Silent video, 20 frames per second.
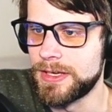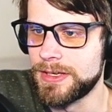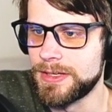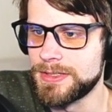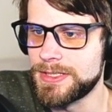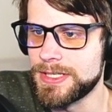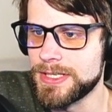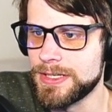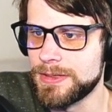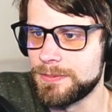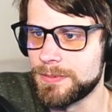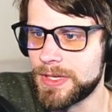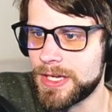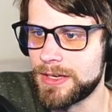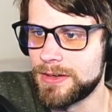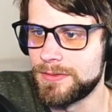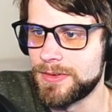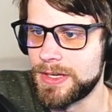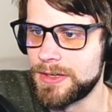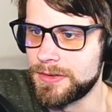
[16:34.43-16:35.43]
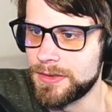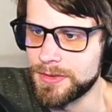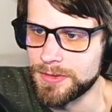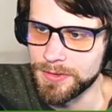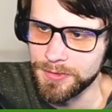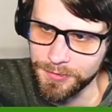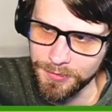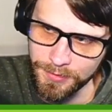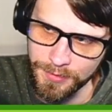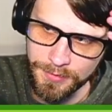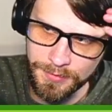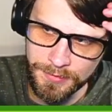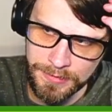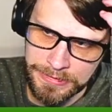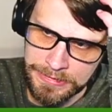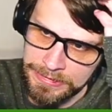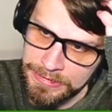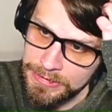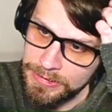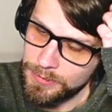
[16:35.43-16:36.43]
team kind of out here, so
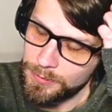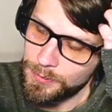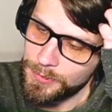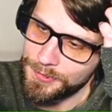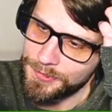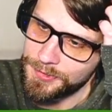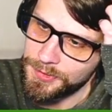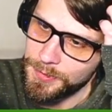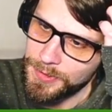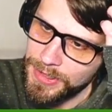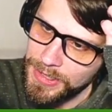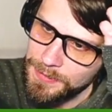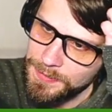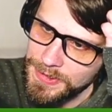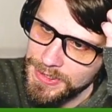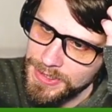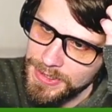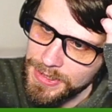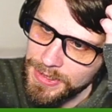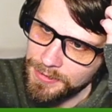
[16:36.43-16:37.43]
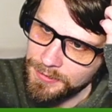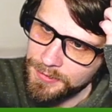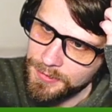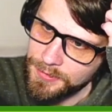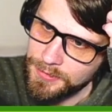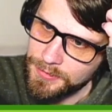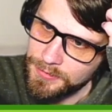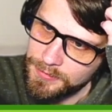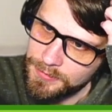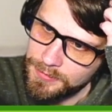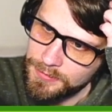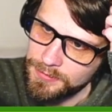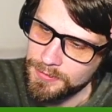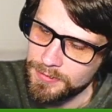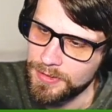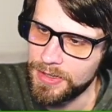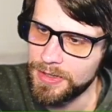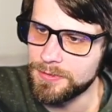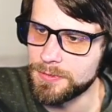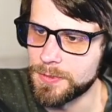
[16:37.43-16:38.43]
we'll see what happens next.
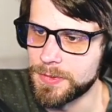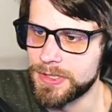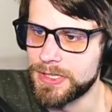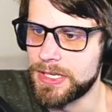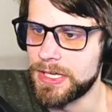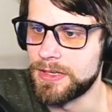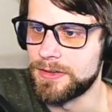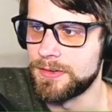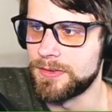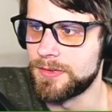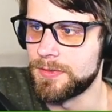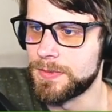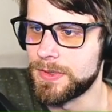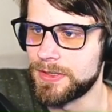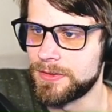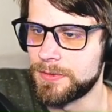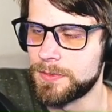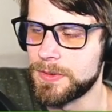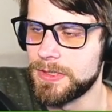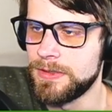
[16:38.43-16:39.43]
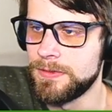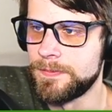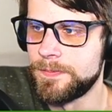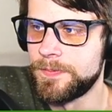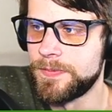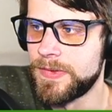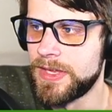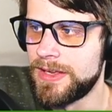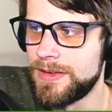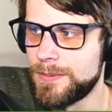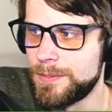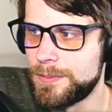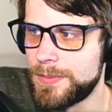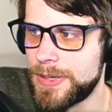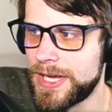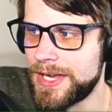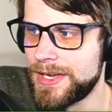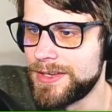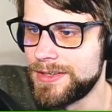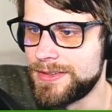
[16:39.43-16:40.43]
Everybody gaining some XP.
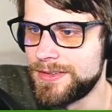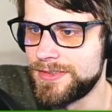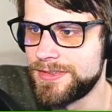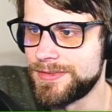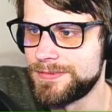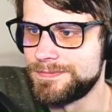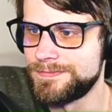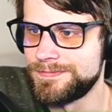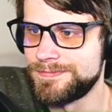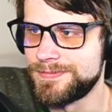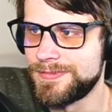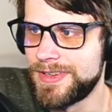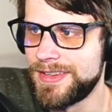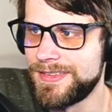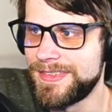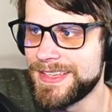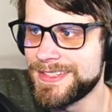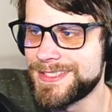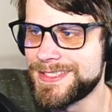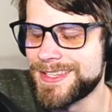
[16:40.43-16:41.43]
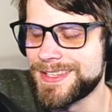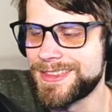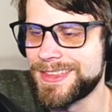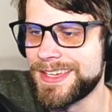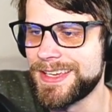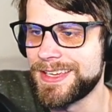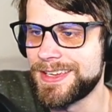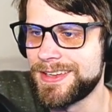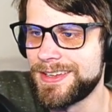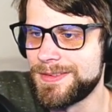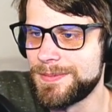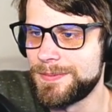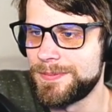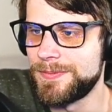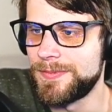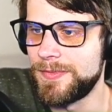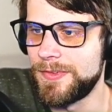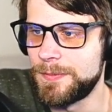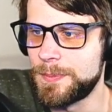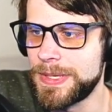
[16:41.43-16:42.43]
Bind. That's the thing.
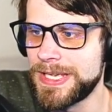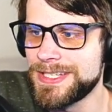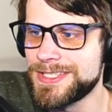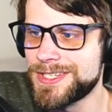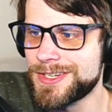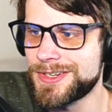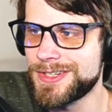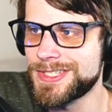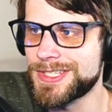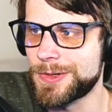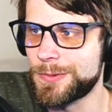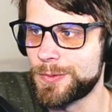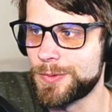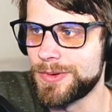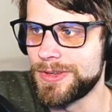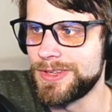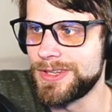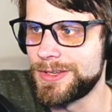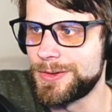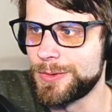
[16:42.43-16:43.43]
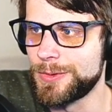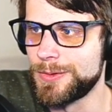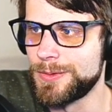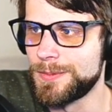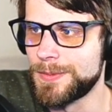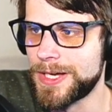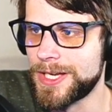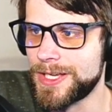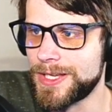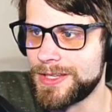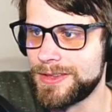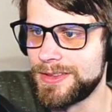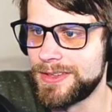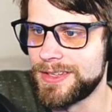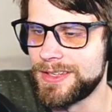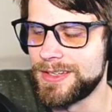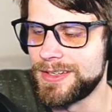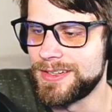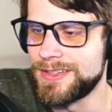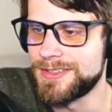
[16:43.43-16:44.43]
Pinsir is a really cool mon
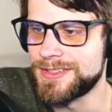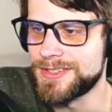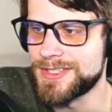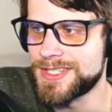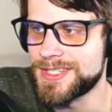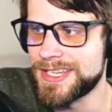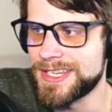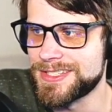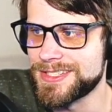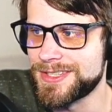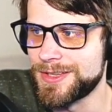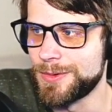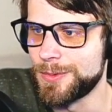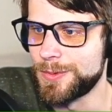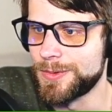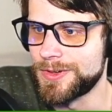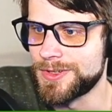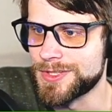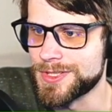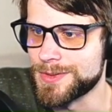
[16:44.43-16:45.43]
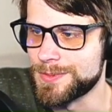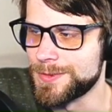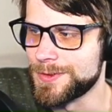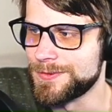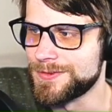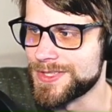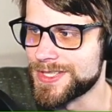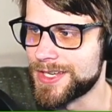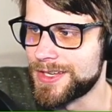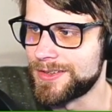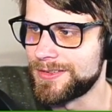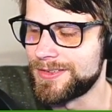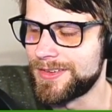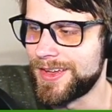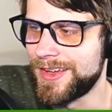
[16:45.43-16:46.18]
that just has the worst moveset.